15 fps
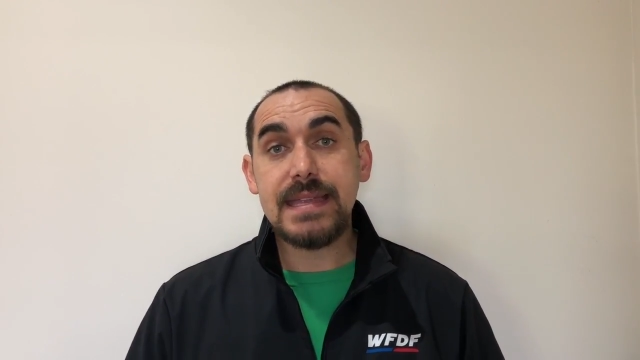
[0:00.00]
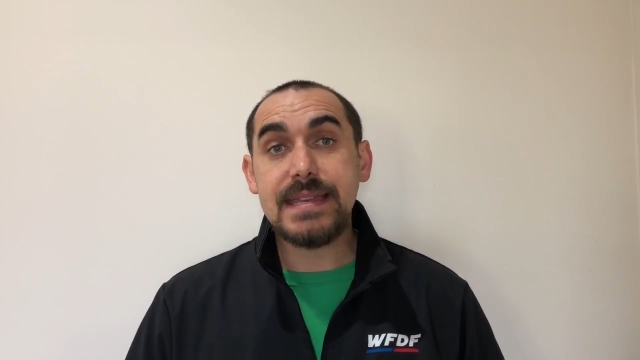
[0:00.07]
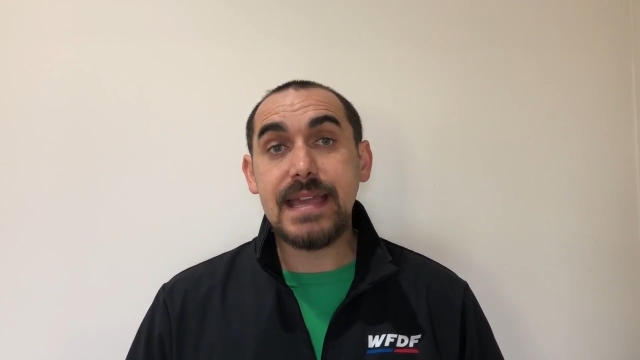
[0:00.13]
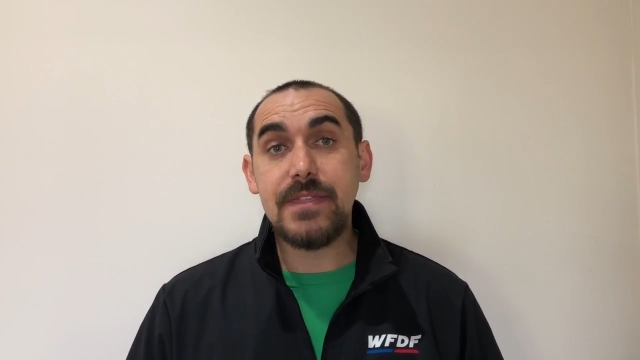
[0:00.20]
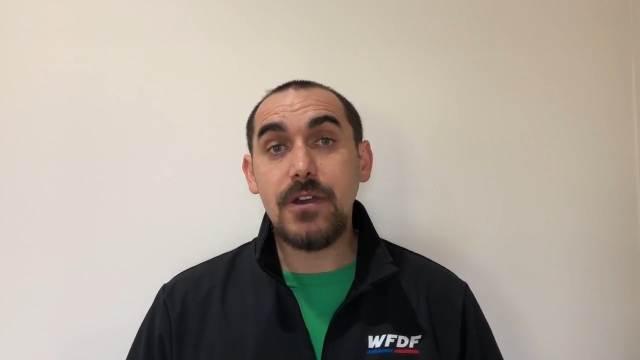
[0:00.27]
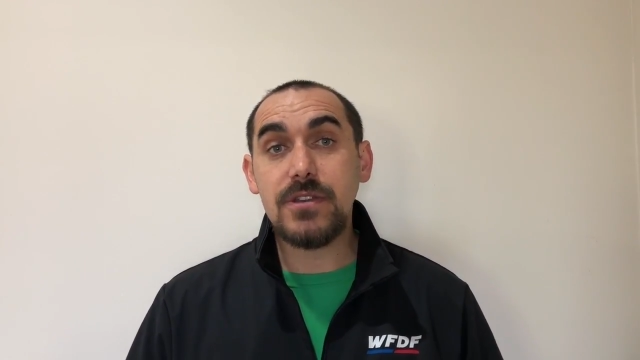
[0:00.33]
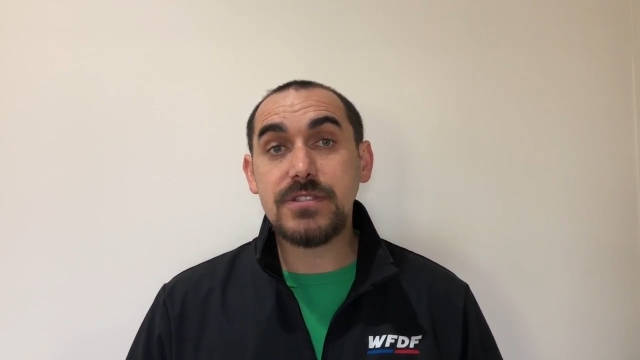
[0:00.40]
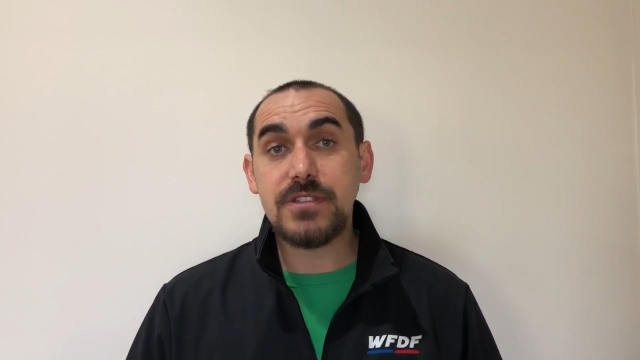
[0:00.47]

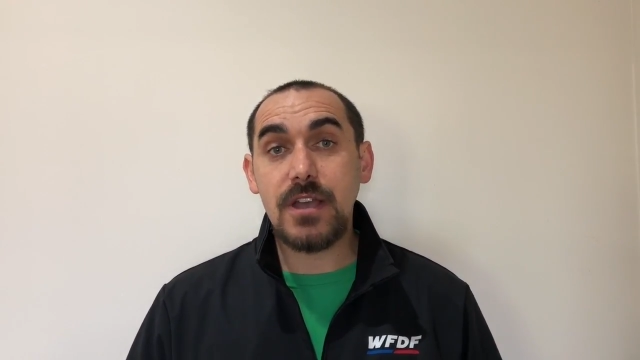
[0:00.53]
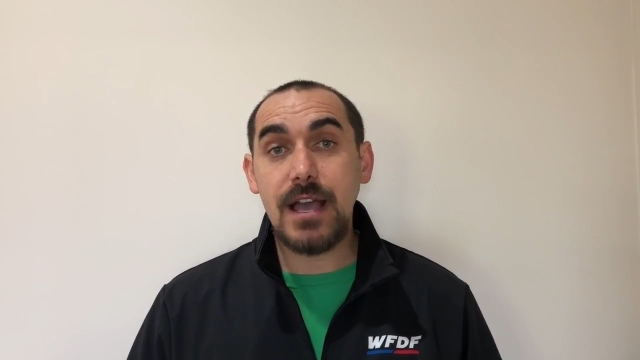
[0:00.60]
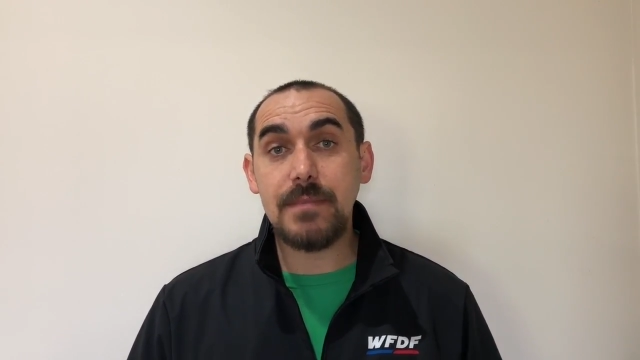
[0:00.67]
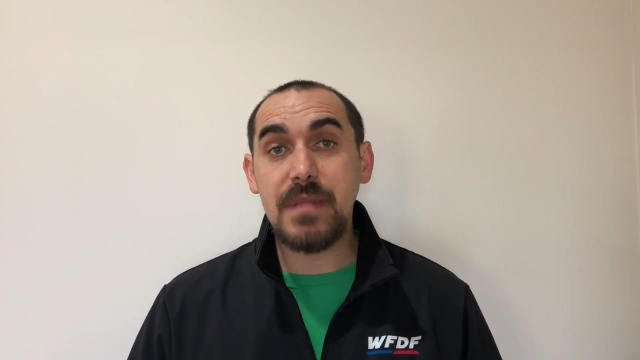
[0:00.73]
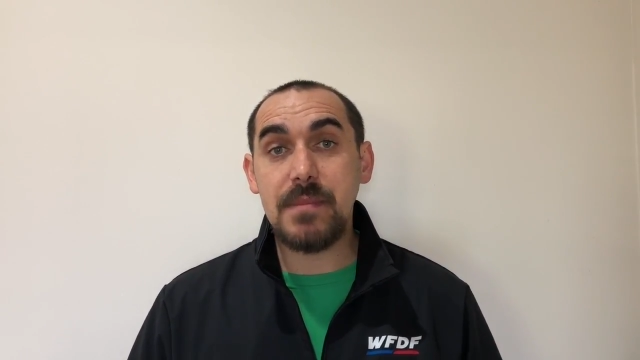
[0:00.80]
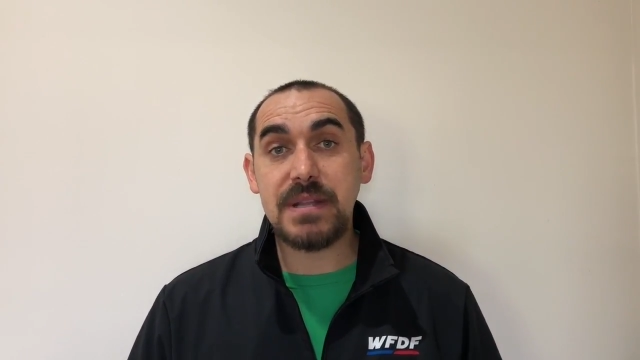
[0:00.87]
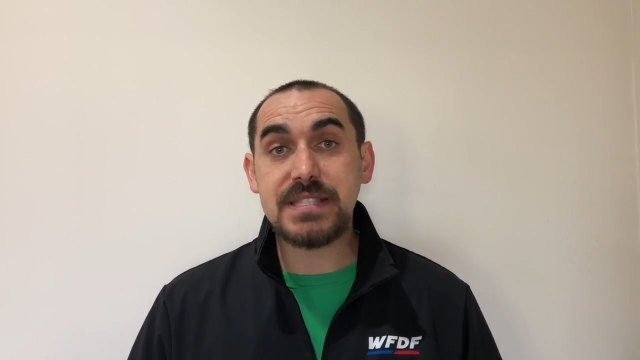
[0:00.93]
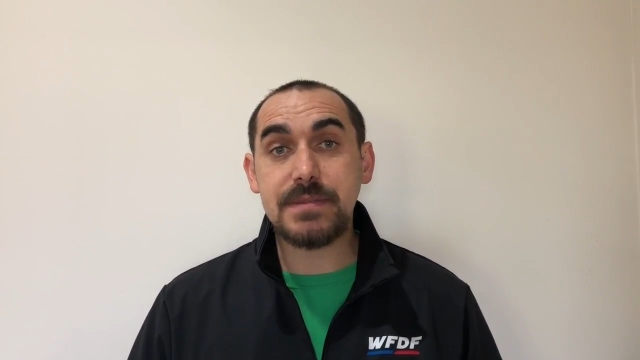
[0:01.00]
Now those time
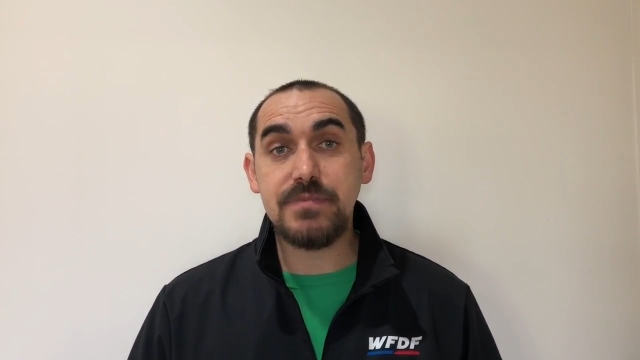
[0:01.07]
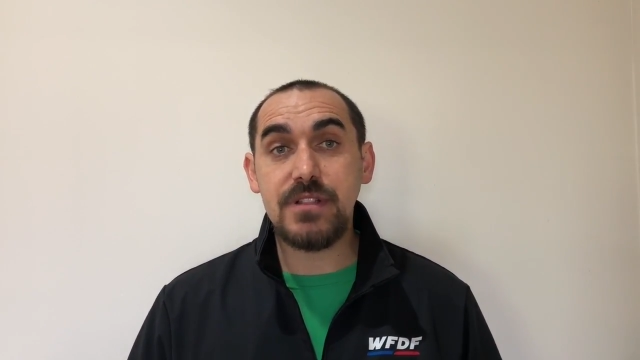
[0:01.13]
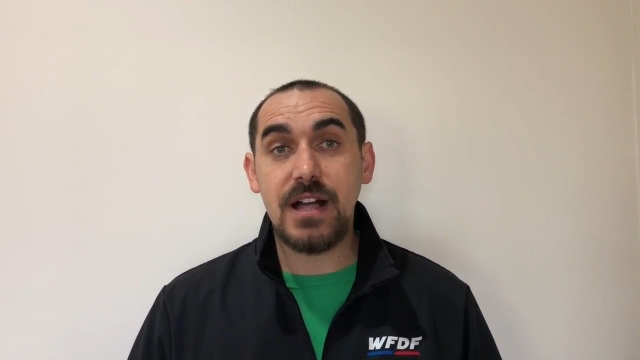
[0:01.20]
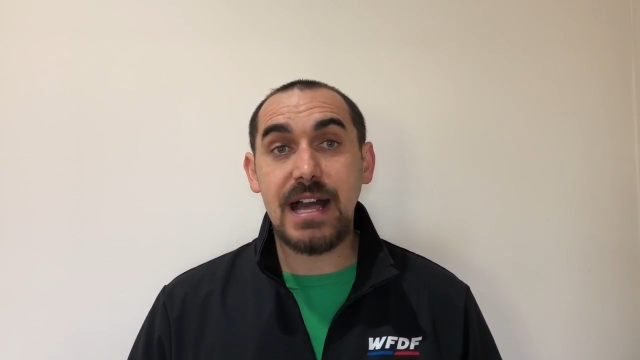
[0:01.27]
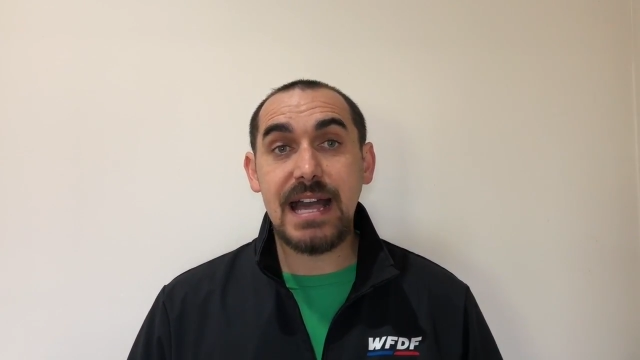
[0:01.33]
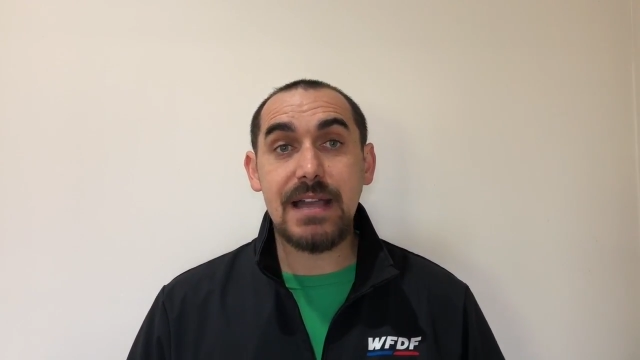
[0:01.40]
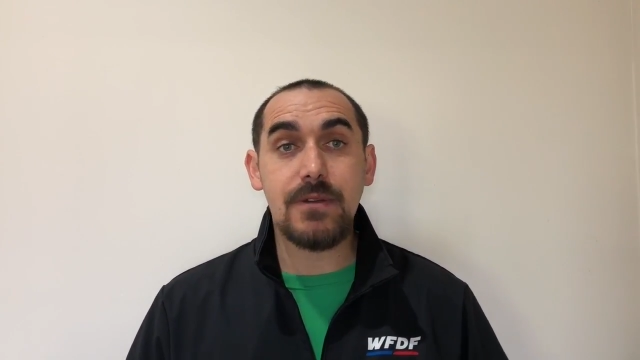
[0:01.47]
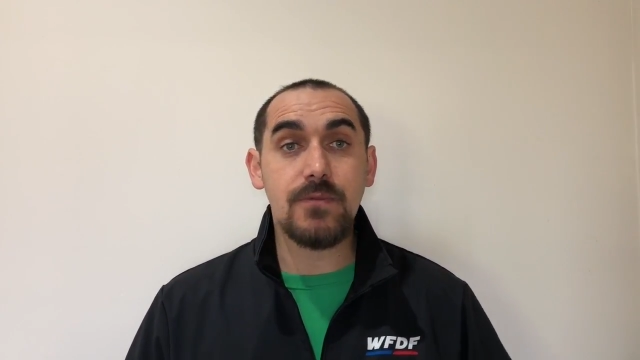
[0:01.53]
limits
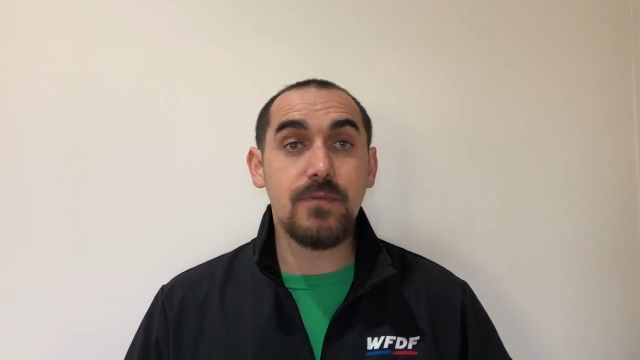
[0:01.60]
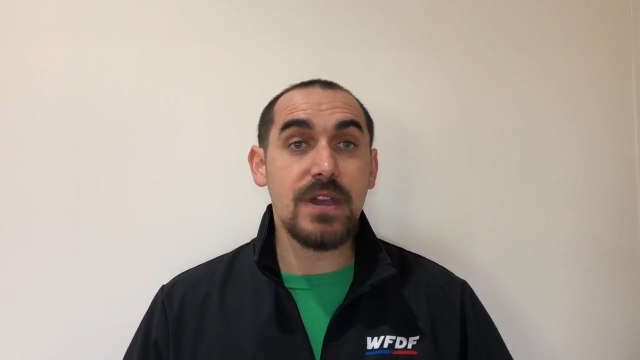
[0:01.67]
apply